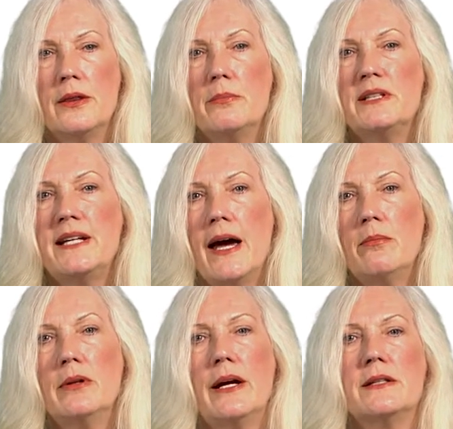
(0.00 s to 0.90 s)
The
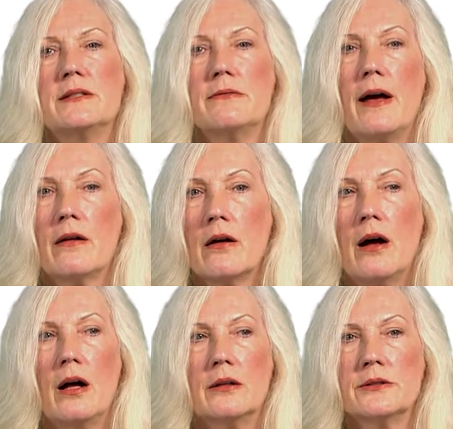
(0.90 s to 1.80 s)
metabolites of
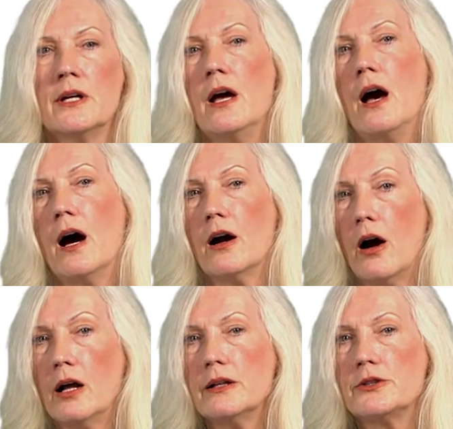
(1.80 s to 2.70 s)
alcohols are
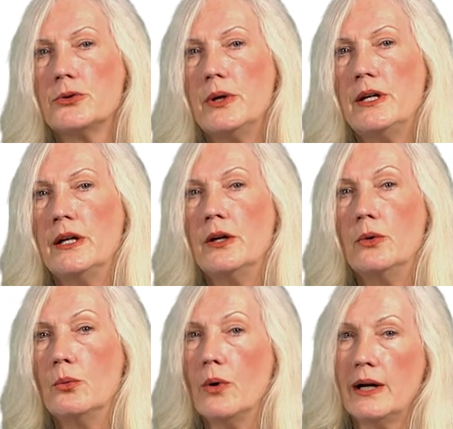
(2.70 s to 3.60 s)
all excreted
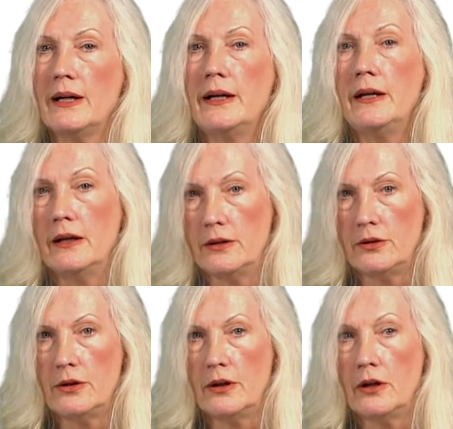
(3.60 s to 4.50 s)
readily
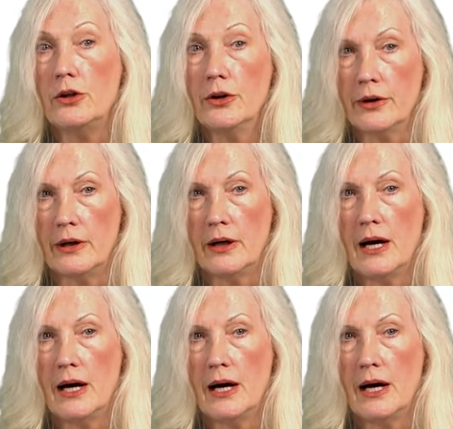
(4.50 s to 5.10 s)
into the urine.